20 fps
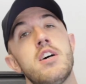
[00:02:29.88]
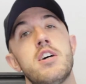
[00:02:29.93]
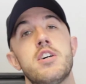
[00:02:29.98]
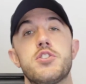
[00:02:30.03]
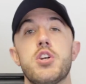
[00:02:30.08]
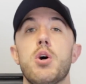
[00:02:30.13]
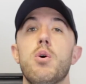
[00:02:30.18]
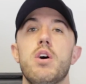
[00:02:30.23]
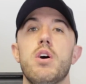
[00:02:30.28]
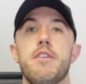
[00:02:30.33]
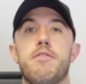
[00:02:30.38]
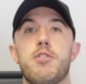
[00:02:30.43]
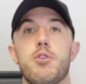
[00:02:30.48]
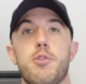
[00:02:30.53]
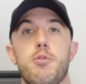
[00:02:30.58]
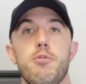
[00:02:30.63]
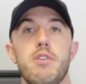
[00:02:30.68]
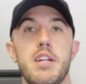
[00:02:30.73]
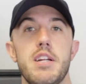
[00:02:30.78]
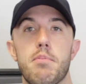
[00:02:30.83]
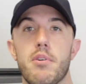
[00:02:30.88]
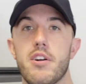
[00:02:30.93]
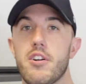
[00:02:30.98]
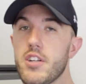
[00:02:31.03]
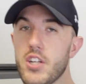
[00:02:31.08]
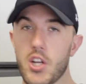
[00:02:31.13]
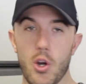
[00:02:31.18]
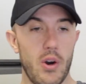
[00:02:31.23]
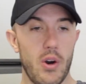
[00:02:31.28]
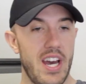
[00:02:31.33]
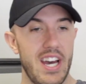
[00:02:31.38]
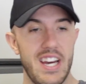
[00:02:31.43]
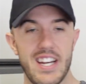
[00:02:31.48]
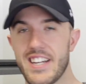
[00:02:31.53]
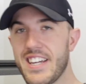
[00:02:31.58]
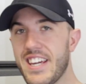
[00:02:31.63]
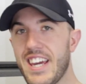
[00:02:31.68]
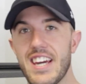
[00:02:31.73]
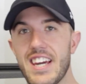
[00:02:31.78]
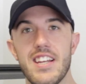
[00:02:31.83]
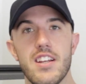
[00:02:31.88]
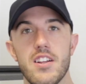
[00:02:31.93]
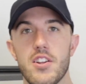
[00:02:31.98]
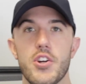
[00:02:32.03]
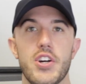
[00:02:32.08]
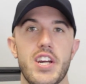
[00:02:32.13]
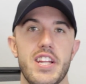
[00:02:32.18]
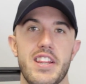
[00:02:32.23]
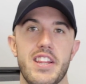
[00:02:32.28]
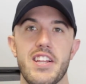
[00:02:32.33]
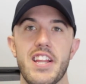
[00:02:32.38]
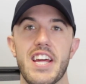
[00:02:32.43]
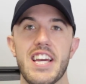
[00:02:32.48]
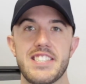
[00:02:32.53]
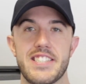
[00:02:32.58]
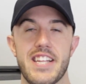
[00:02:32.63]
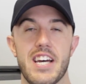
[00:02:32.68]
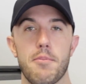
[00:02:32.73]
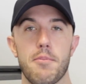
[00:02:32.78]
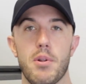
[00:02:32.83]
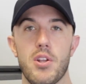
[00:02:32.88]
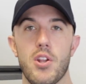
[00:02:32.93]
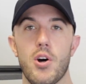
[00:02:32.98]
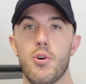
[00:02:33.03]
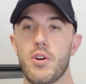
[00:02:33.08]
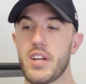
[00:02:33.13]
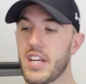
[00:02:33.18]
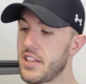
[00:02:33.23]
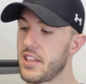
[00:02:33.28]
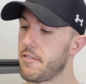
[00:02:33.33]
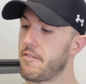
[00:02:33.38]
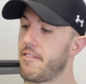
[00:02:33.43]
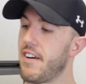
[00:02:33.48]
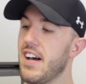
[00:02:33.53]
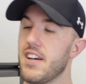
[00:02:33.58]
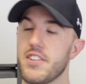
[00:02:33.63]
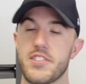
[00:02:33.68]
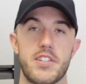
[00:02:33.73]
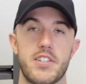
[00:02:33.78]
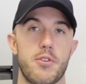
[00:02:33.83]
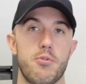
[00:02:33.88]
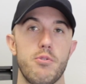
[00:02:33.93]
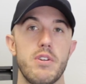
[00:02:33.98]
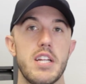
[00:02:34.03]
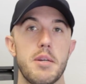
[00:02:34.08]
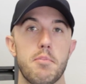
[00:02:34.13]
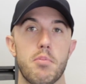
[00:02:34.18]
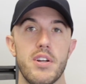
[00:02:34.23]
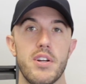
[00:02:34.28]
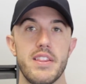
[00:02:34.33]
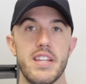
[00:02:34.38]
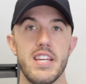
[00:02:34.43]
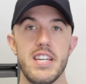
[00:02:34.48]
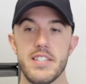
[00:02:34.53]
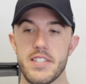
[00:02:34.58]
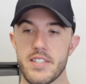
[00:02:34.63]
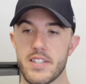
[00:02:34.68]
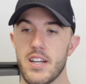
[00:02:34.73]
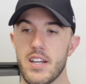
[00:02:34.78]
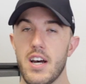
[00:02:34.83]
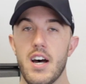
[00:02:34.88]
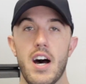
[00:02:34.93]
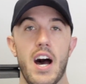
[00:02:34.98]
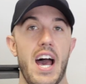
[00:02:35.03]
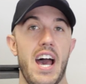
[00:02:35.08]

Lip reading: So if you're a 3D printer, go ahead, again, look at the links down below to get the files to 3D print these,